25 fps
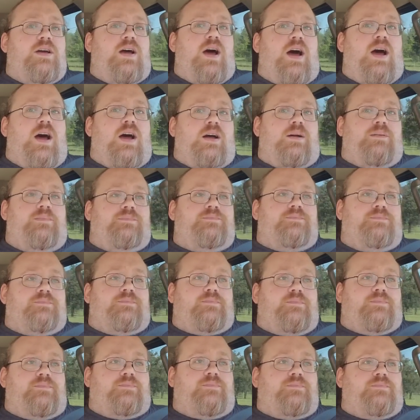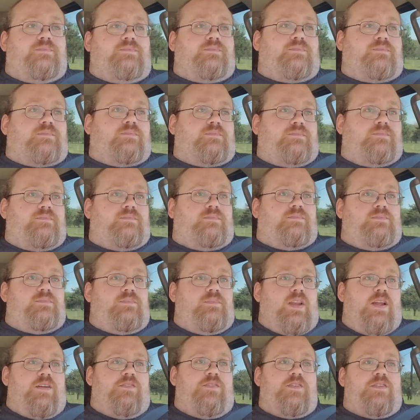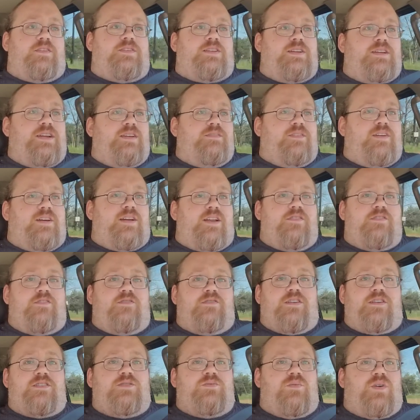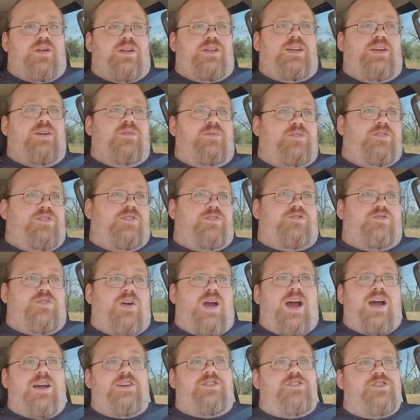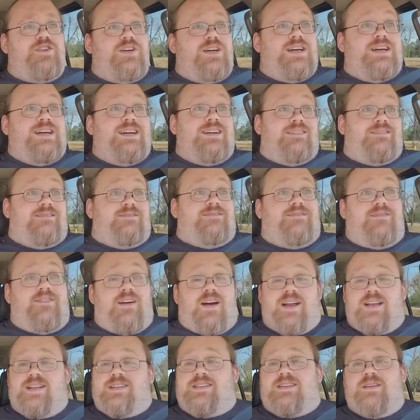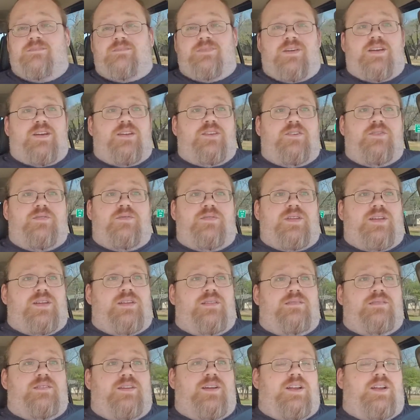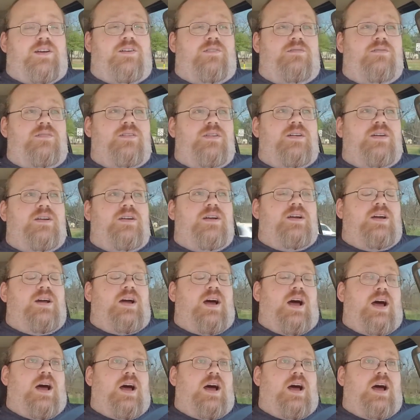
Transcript: Um, if your significant other doesn't want to deal with your trash, find something to do with it, you know.